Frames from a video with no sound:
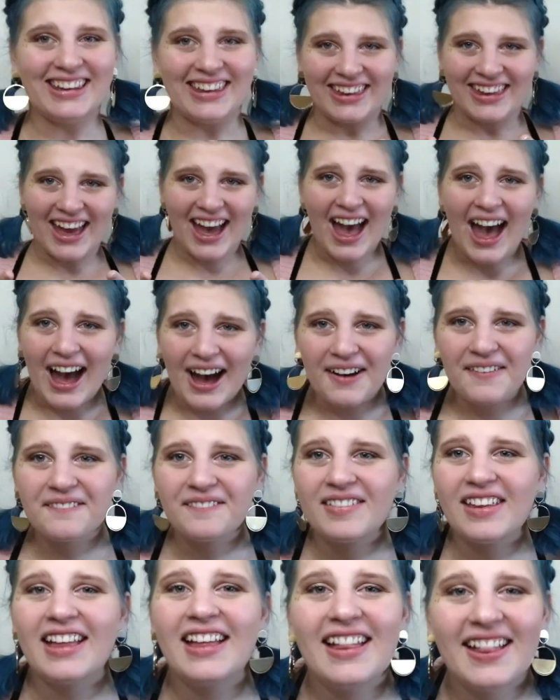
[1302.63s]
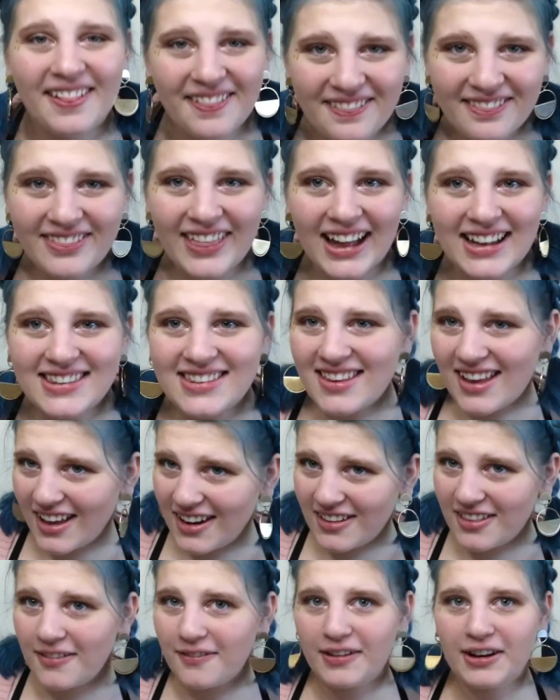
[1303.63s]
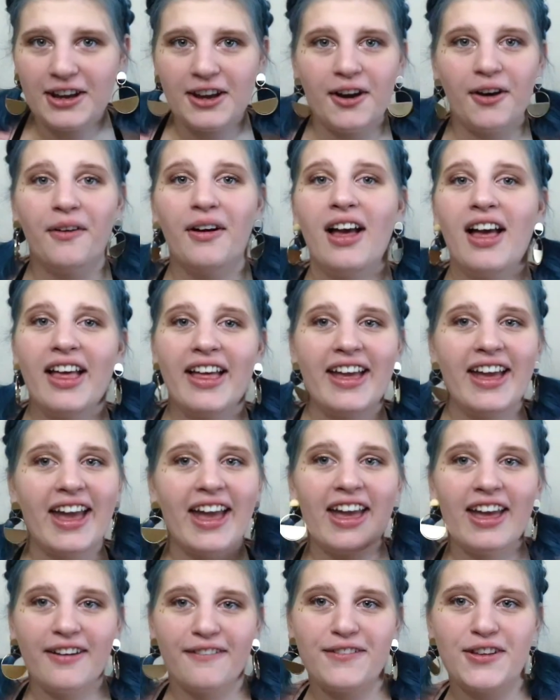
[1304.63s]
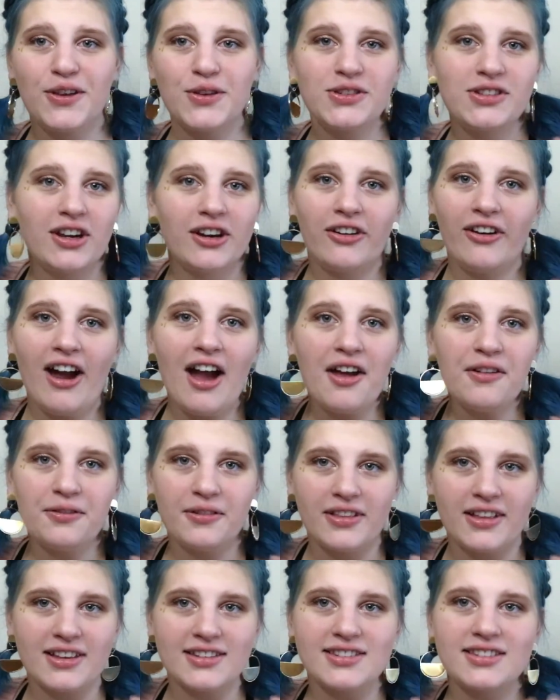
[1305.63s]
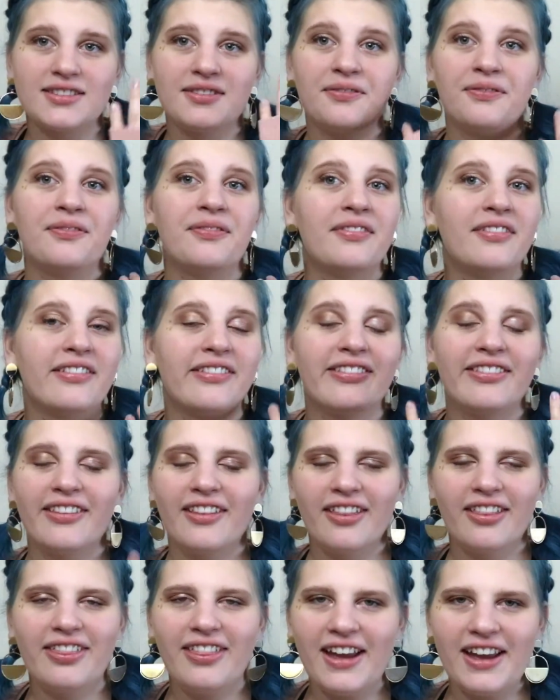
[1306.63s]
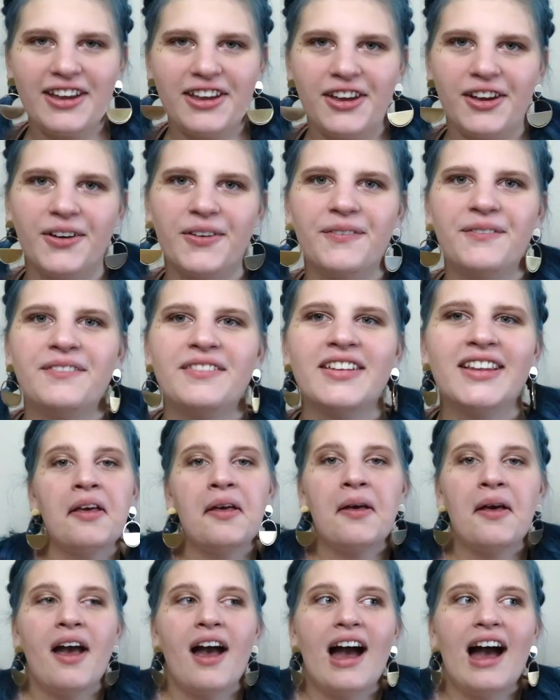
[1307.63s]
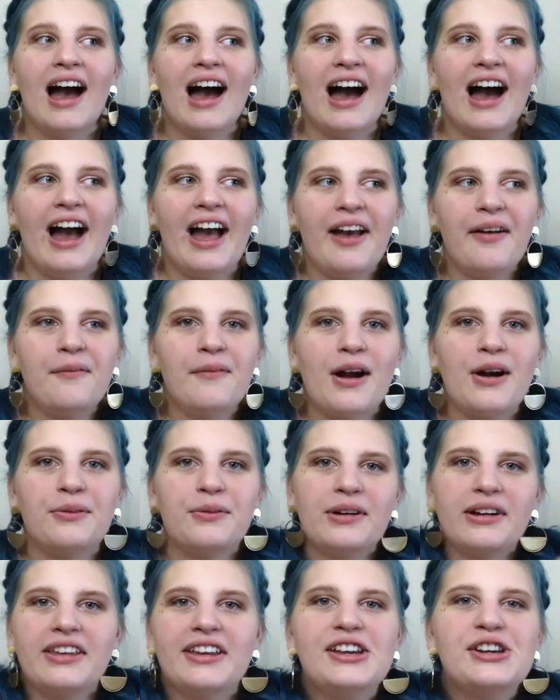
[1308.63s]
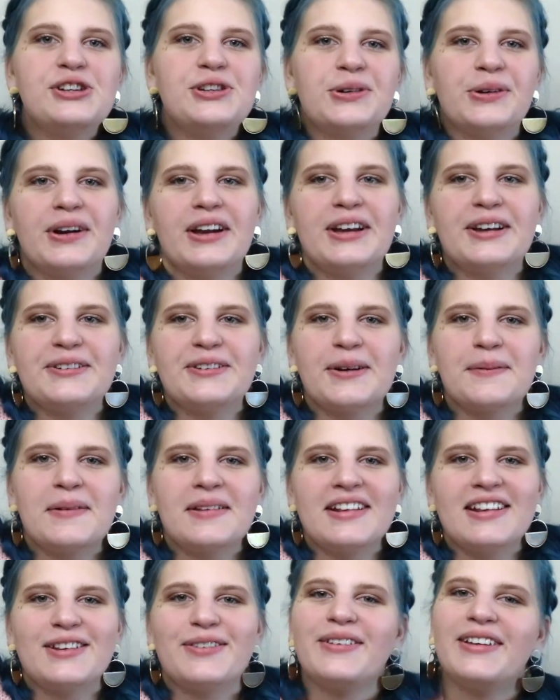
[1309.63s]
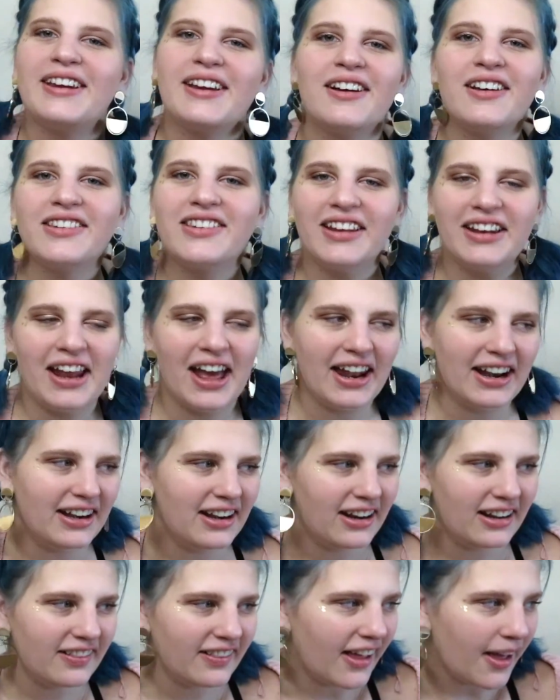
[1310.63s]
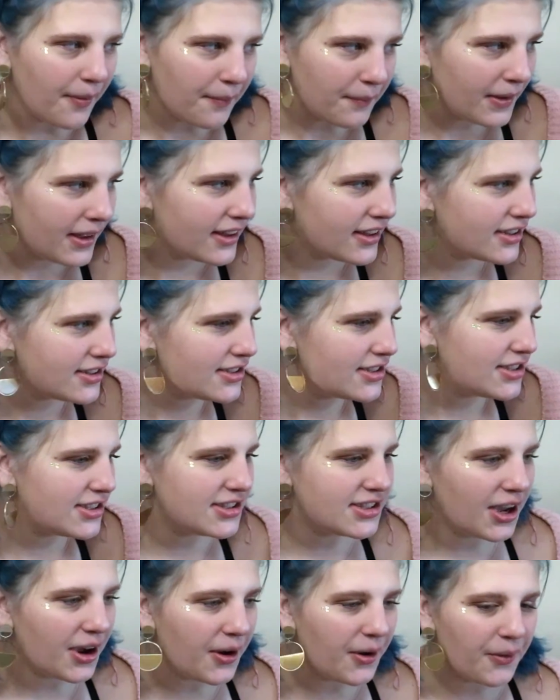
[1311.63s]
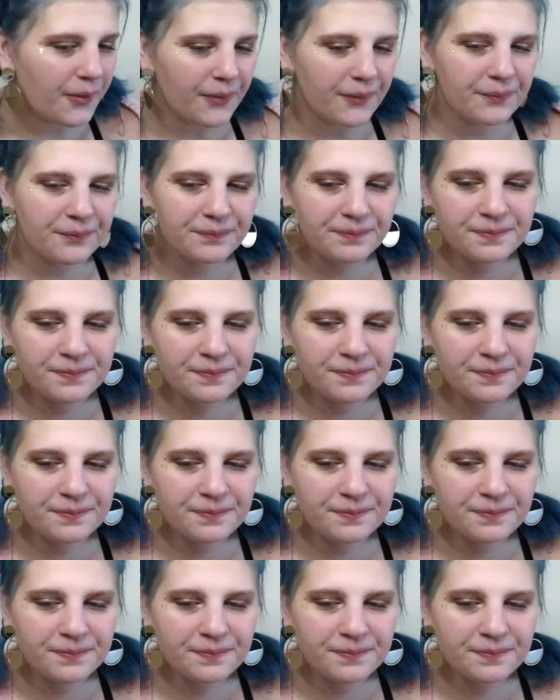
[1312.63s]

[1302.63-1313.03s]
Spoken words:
yeah, that's the end of the video. If you stuck around for this, thank you. I'm really enjoying filming these videos and editing them. So